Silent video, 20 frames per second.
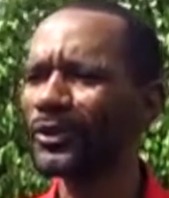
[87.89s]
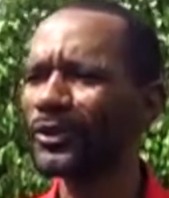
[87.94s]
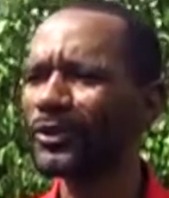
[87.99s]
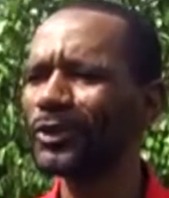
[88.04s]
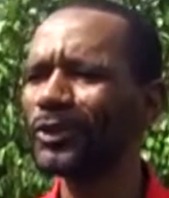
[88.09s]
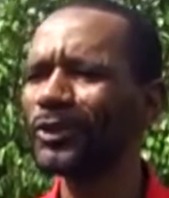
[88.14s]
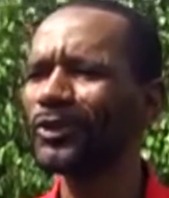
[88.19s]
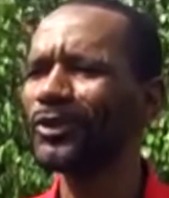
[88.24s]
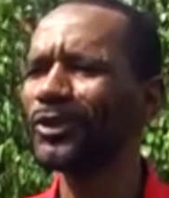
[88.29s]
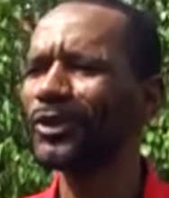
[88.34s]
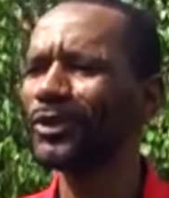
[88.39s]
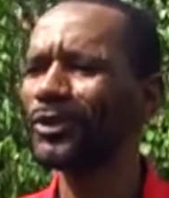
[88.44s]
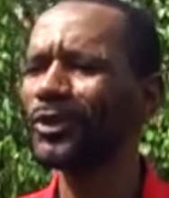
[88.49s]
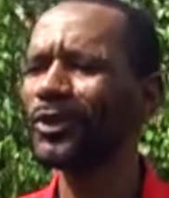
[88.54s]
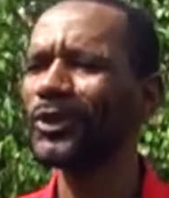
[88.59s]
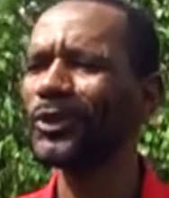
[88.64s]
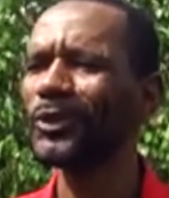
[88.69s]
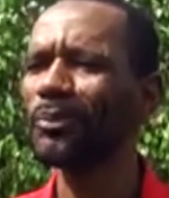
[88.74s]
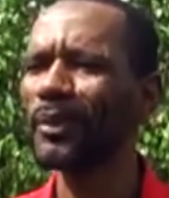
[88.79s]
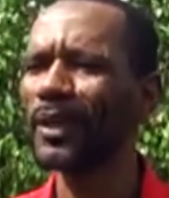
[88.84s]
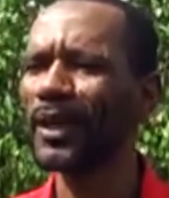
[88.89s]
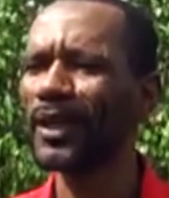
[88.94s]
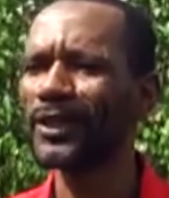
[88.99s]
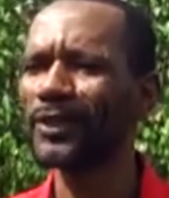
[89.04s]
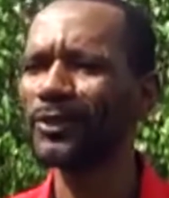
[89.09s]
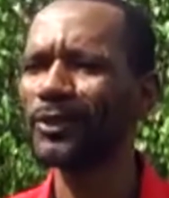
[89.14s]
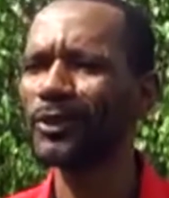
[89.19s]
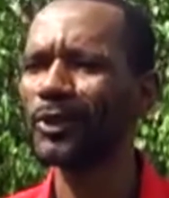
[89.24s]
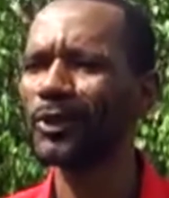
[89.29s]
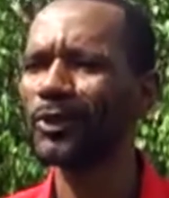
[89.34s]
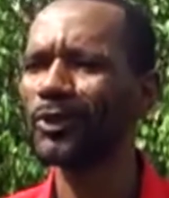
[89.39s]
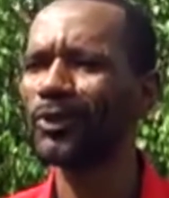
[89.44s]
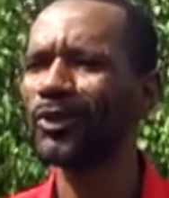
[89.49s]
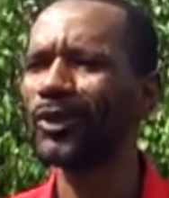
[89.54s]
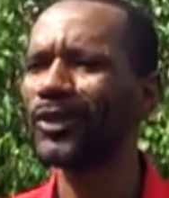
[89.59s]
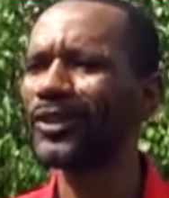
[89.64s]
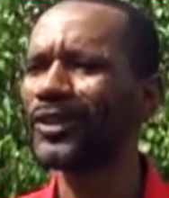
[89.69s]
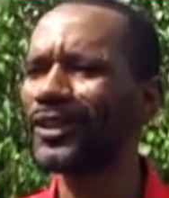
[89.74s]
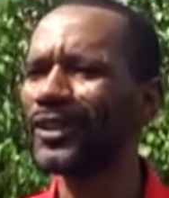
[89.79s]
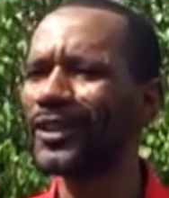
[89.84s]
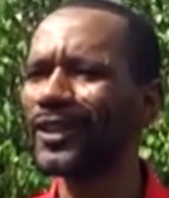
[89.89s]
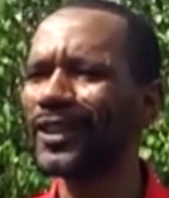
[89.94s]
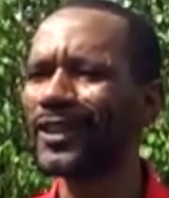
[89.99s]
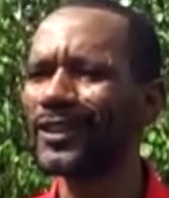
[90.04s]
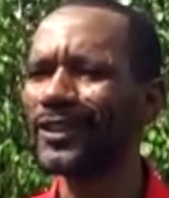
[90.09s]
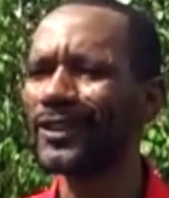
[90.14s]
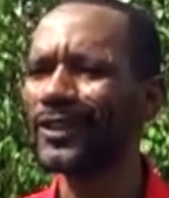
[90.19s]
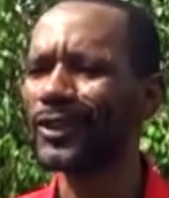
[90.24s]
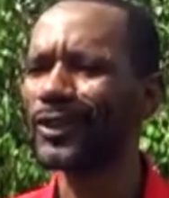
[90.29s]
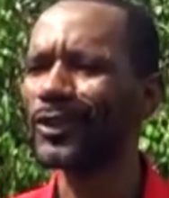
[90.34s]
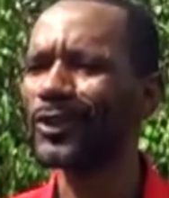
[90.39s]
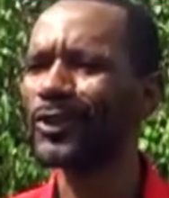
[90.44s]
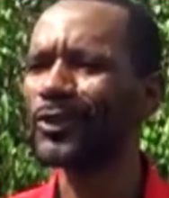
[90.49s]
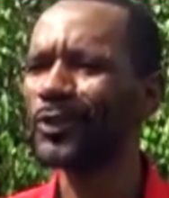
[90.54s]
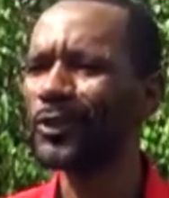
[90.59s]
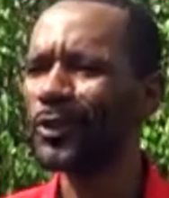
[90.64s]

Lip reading: the cruise ship passed, we used to run there and